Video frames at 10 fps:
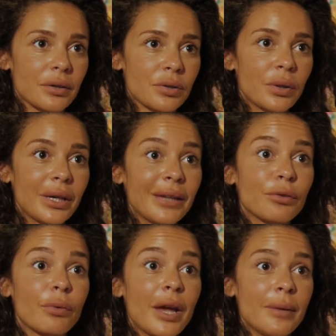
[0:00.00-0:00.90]
So he
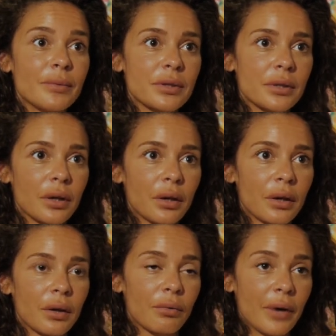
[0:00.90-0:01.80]
gets
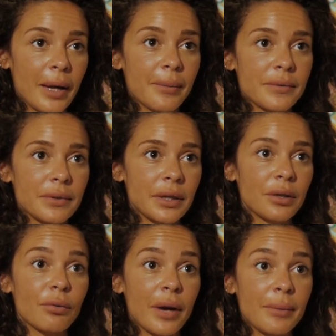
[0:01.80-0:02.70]
raped in
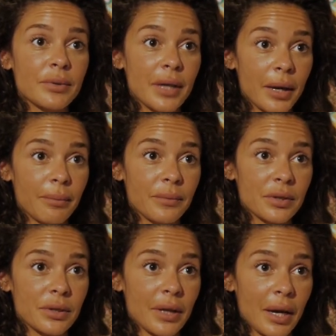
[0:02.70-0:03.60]
a rape
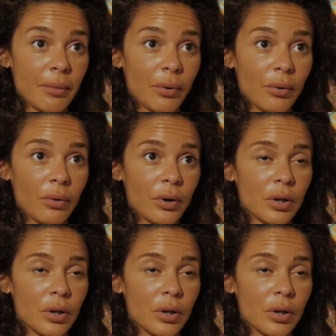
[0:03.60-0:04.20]
stable.